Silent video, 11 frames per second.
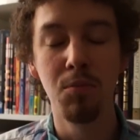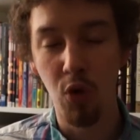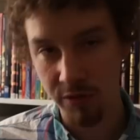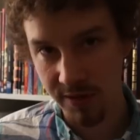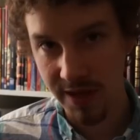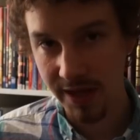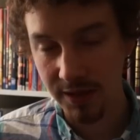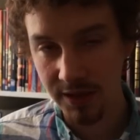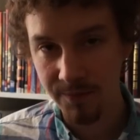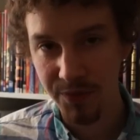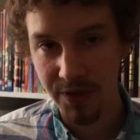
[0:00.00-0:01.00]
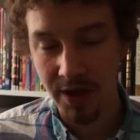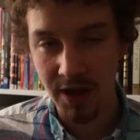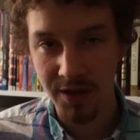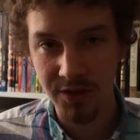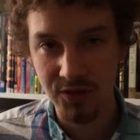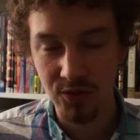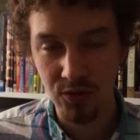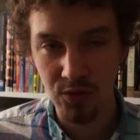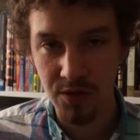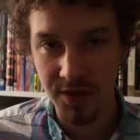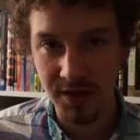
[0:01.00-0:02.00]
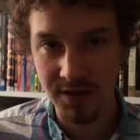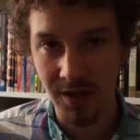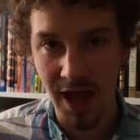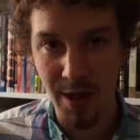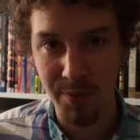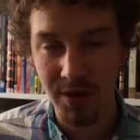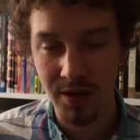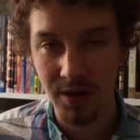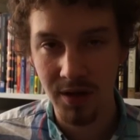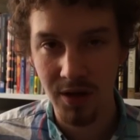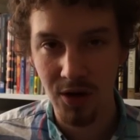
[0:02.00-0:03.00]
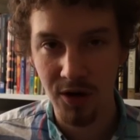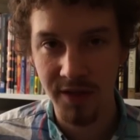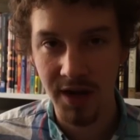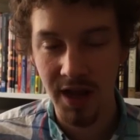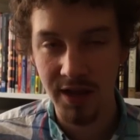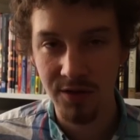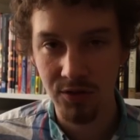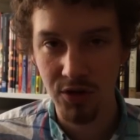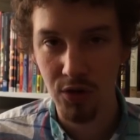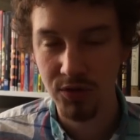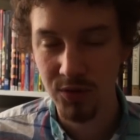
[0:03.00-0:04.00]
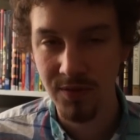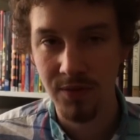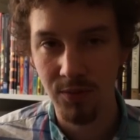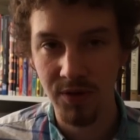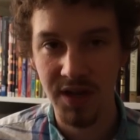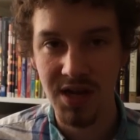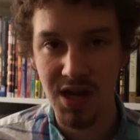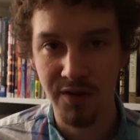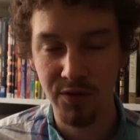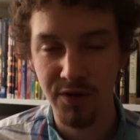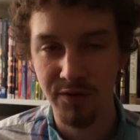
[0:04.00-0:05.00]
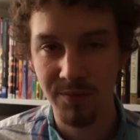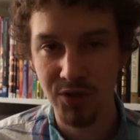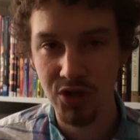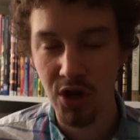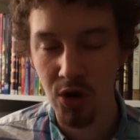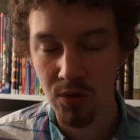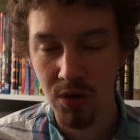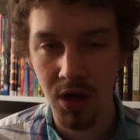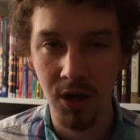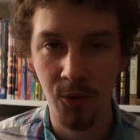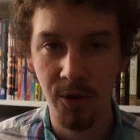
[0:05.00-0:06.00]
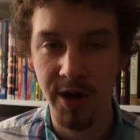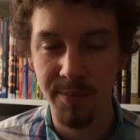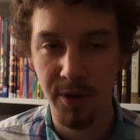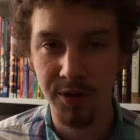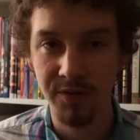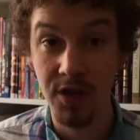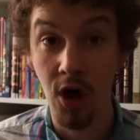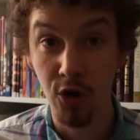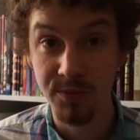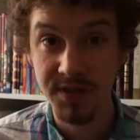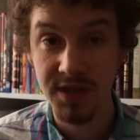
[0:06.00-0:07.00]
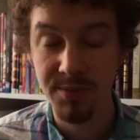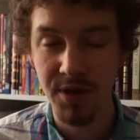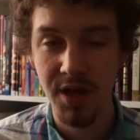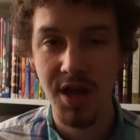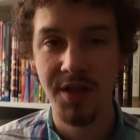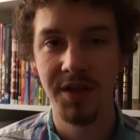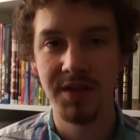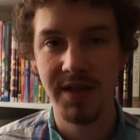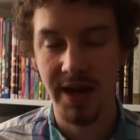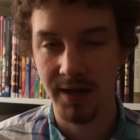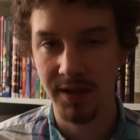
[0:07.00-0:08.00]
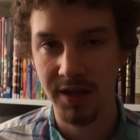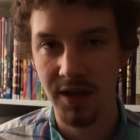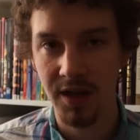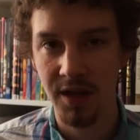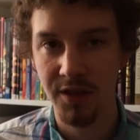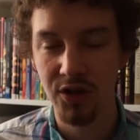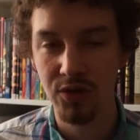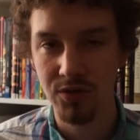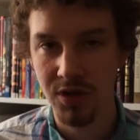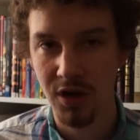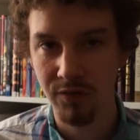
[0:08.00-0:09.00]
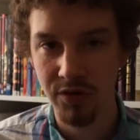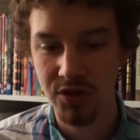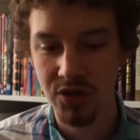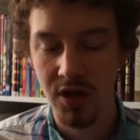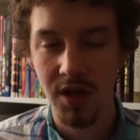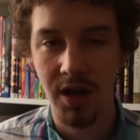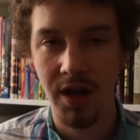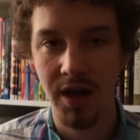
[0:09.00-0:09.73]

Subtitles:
More than likely, the two things that will happen are that I either go to E3 and cover it from the show, or I am part of the home team that is handling the news coverage